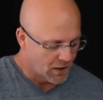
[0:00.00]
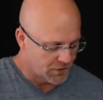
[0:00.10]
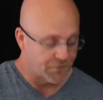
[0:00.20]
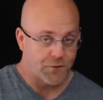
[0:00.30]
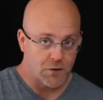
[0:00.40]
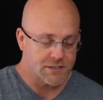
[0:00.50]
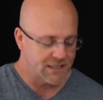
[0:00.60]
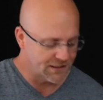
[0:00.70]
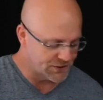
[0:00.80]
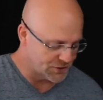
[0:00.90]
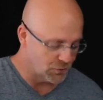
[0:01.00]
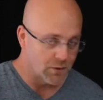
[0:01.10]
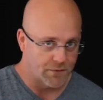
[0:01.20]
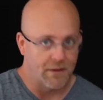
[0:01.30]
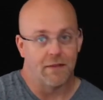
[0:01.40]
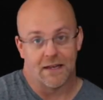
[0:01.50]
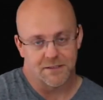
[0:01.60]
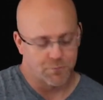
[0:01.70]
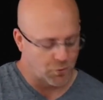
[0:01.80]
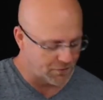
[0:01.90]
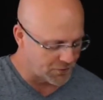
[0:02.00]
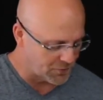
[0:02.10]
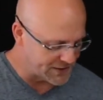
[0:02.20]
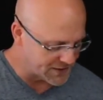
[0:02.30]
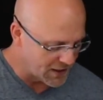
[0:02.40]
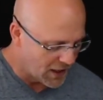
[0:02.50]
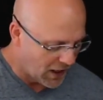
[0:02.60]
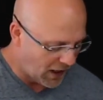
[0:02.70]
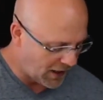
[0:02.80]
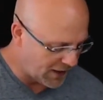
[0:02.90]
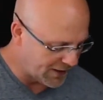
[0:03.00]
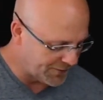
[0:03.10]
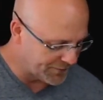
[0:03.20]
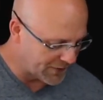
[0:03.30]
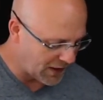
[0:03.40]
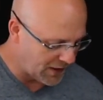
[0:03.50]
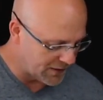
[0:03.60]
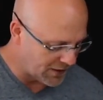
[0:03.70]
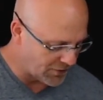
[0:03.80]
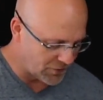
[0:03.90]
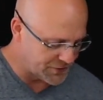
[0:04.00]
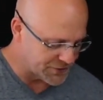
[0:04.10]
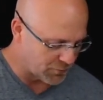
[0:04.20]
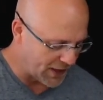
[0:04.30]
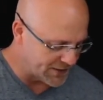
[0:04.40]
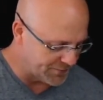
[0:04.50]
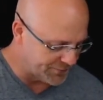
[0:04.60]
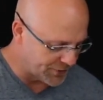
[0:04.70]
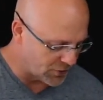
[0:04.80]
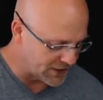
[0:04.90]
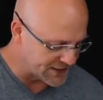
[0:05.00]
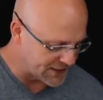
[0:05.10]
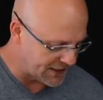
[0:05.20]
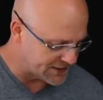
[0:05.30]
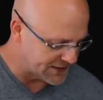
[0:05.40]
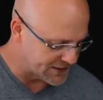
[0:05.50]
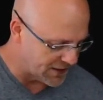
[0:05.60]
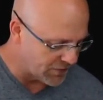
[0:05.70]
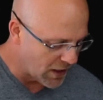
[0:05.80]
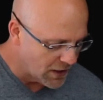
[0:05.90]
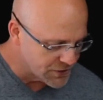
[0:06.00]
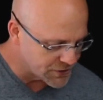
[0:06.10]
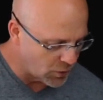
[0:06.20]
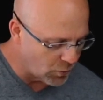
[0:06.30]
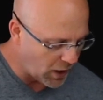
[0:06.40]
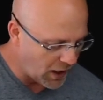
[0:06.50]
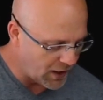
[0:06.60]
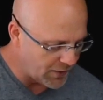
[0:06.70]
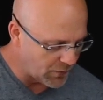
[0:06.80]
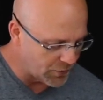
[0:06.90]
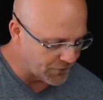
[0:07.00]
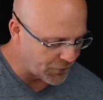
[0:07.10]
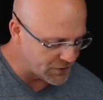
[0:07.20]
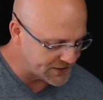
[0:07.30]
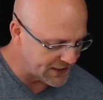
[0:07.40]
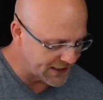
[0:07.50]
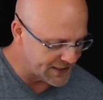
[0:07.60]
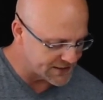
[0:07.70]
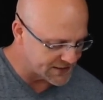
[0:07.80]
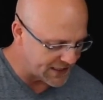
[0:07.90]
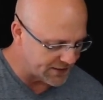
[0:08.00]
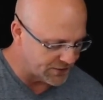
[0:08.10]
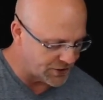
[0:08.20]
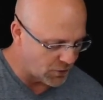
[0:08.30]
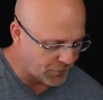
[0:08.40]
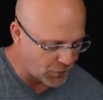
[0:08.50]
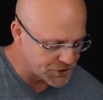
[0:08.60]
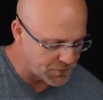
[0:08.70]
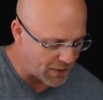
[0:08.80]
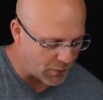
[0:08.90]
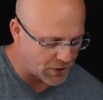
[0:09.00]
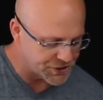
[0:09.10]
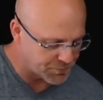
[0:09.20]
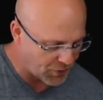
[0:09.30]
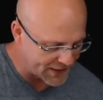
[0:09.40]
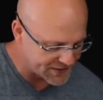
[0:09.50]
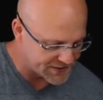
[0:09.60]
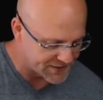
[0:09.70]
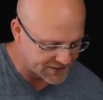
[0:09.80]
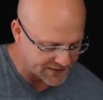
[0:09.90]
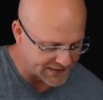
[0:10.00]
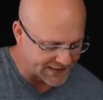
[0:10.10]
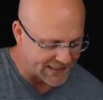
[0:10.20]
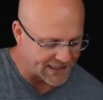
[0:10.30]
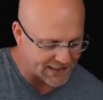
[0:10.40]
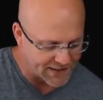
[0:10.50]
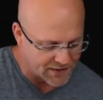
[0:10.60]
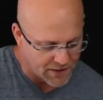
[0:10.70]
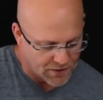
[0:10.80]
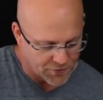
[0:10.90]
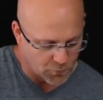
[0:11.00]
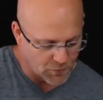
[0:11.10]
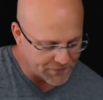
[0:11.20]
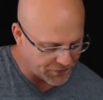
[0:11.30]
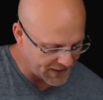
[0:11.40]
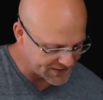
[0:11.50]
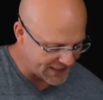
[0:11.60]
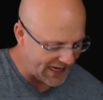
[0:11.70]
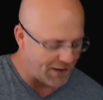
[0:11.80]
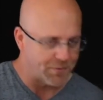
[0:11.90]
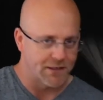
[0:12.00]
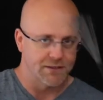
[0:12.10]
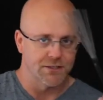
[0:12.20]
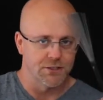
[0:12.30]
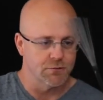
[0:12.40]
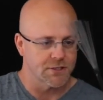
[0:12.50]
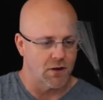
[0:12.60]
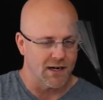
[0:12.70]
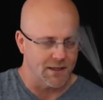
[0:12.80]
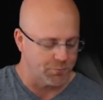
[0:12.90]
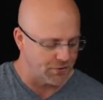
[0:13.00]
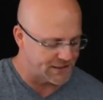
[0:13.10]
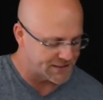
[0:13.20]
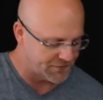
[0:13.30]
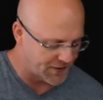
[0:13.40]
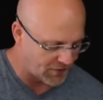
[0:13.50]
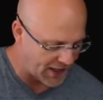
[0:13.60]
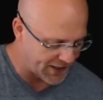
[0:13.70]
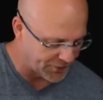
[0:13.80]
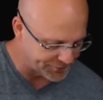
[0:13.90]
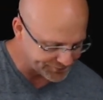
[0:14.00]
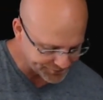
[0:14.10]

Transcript: the first thing to do, and that's important for a reason, other than just random nerdy sciencey stuff. So the first thing is that, first you might want to just practice getting the reflex to happen. And to do so, I got a pretty severe angle.